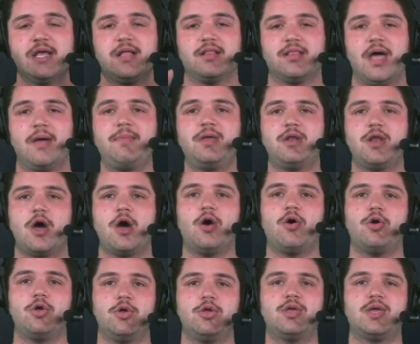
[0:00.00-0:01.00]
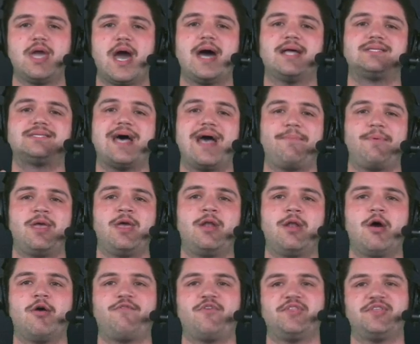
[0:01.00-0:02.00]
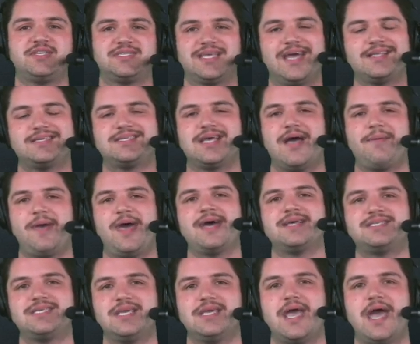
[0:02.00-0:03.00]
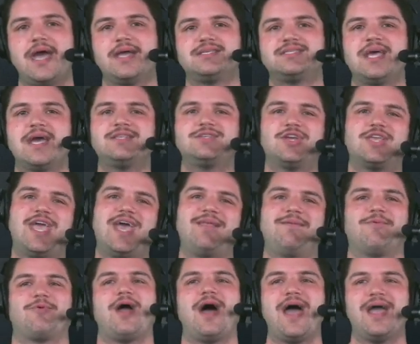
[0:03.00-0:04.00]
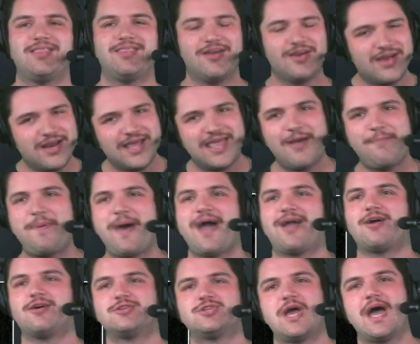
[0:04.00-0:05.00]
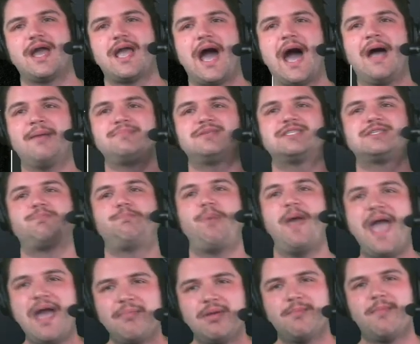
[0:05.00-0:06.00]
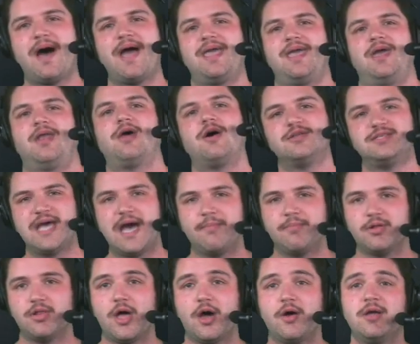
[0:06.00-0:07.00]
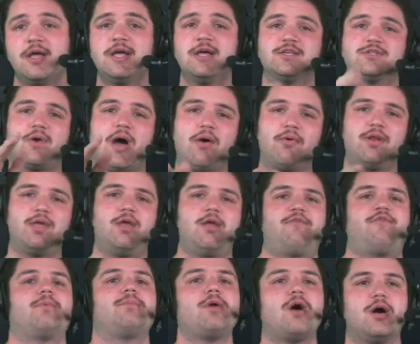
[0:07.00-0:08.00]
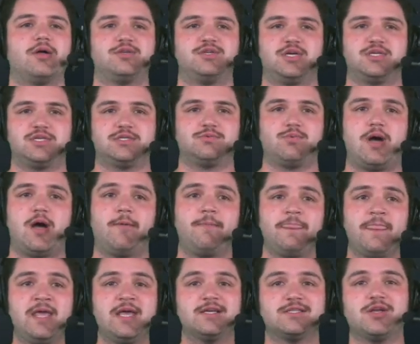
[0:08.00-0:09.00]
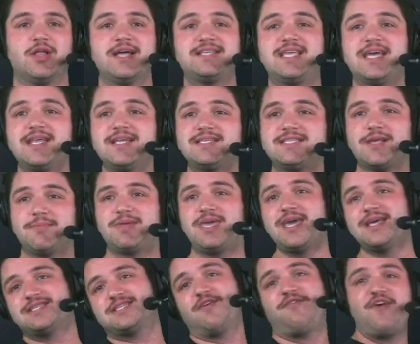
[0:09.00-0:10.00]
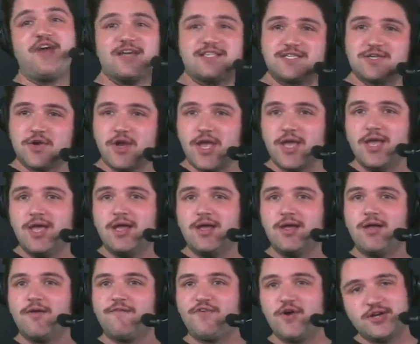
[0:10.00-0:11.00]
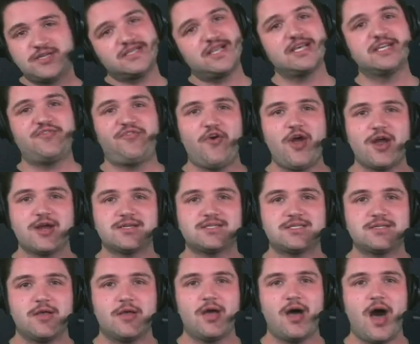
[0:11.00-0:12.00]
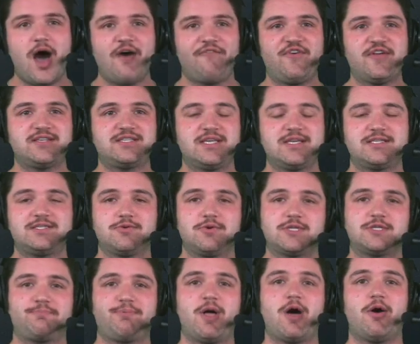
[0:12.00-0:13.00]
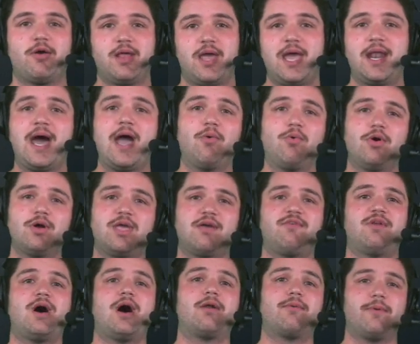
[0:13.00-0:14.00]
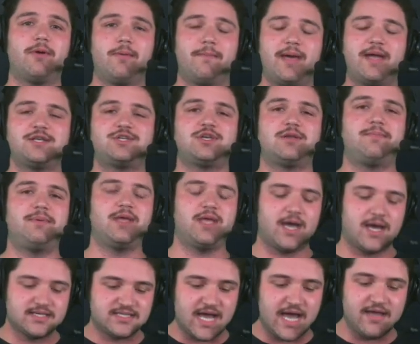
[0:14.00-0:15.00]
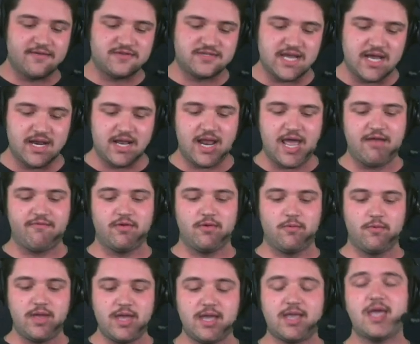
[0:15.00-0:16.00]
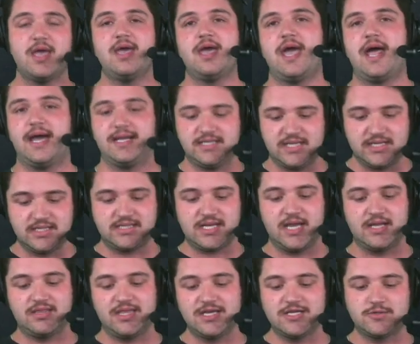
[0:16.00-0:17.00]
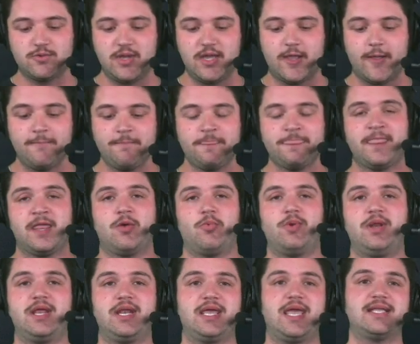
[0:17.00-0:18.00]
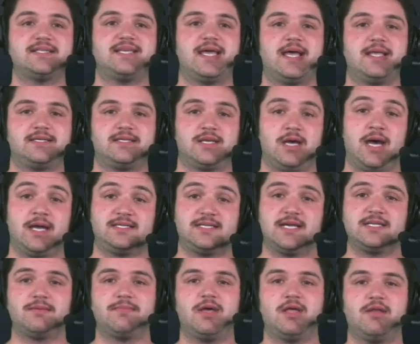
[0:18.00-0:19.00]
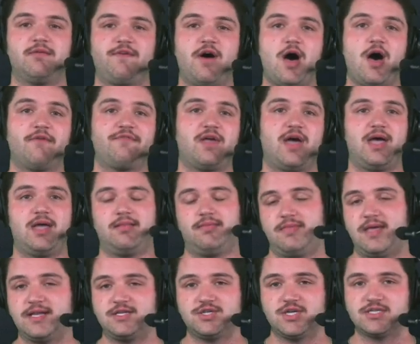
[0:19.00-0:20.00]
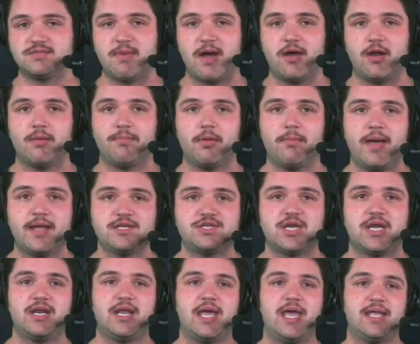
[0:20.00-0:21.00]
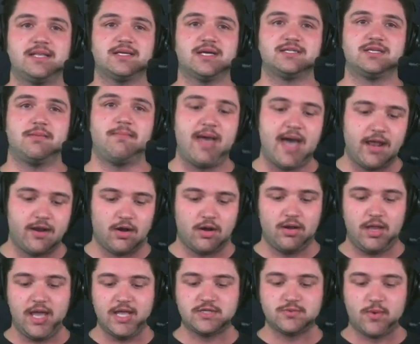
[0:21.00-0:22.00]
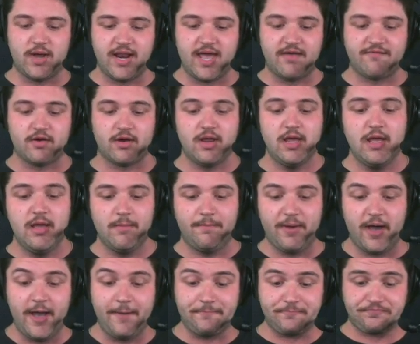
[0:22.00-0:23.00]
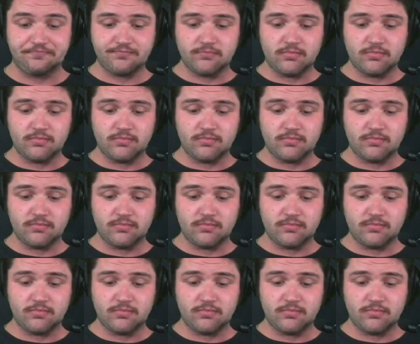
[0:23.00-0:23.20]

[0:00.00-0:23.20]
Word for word: Let me know who you got. Type NO for the Saints. Type SEA. Saints are getting right. They're going to get back on track. I'm spamming my NO down below, so I want to hear from y'all just as well. So let's get into some keys to victory. First things first, offense needs to explode, and I will give an honorable mention because I have said it every week. I didn't say it this week. We need to get Taysom Hill involved. That's just my honorable mention. It doesn't matter. It's whatever. But